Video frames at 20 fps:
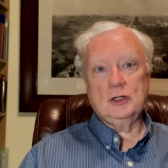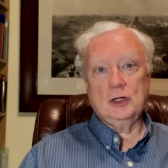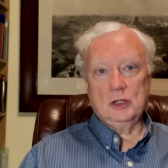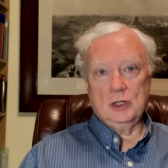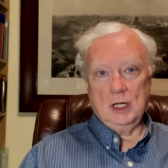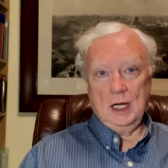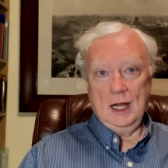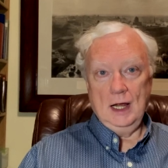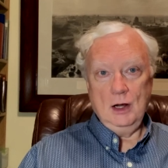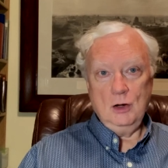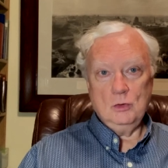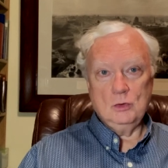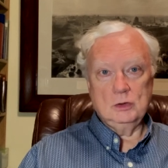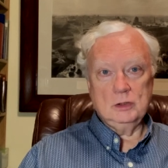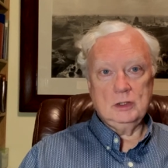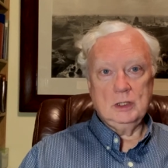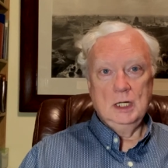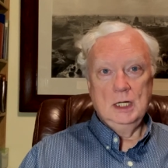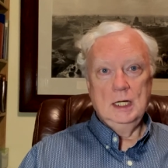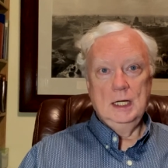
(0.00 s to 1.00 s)
her
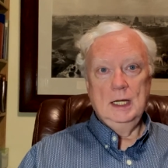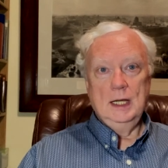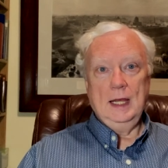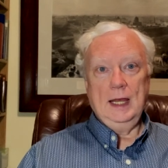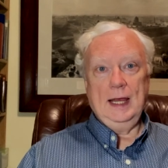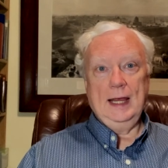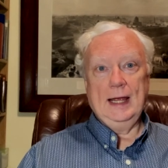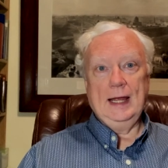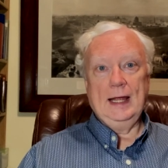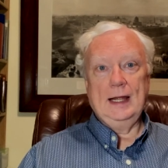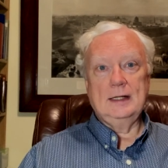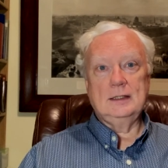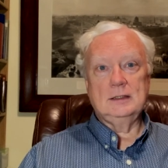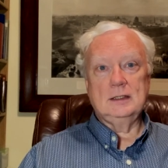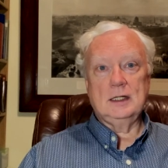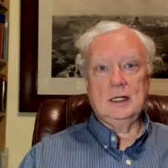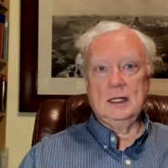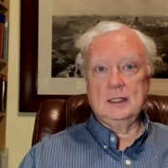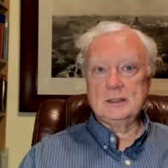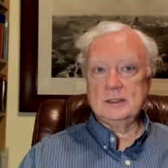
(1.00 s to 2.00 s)
out and
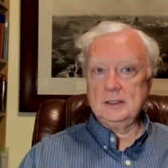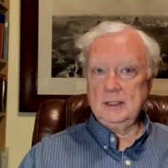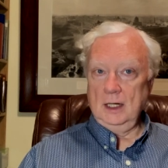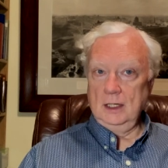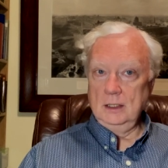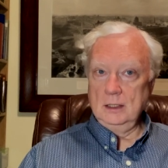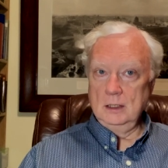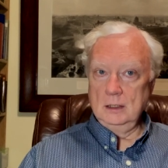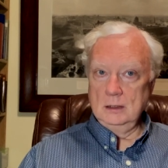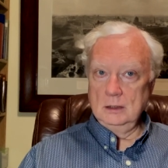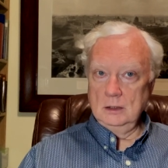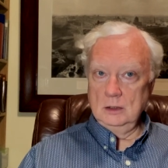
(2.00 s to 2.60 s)
uh, said,